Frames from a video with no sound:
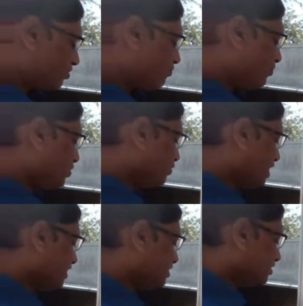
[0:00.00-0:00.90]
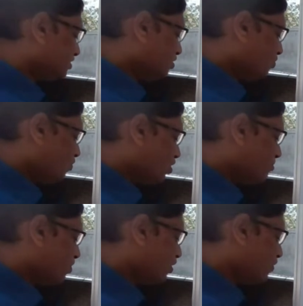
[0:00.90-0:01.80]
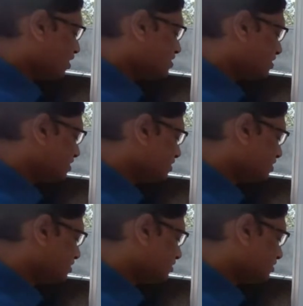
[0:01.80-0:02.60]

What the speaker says: we know that water molecule consists